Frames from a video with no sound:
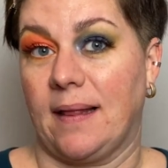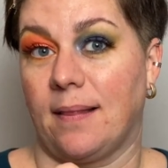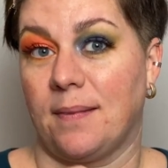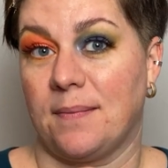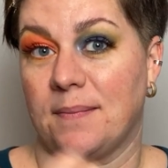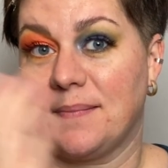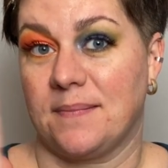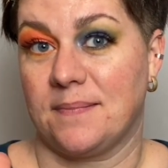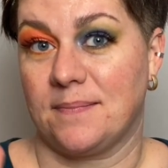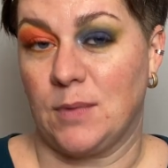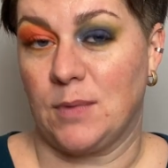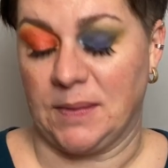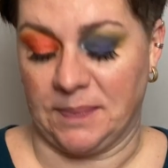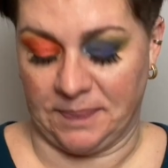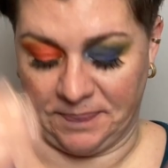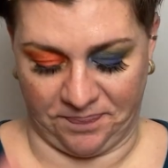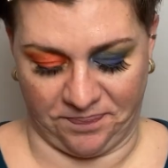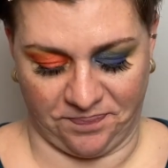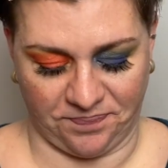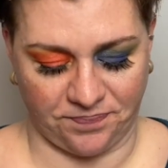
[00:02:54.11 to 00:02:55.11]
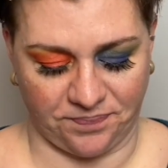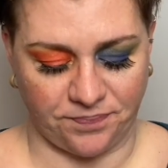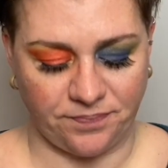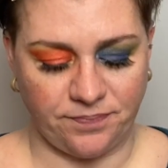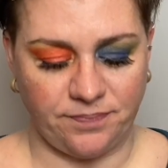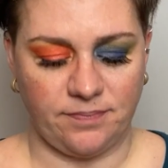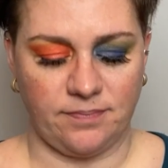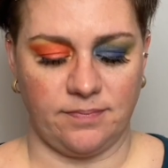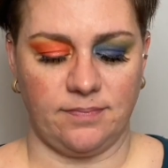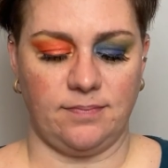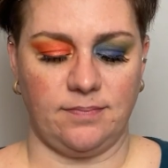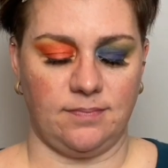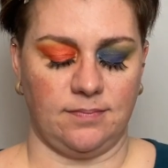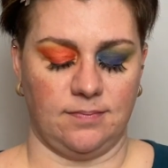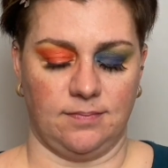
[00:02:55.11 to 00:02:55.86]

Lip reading: So I'm hoping that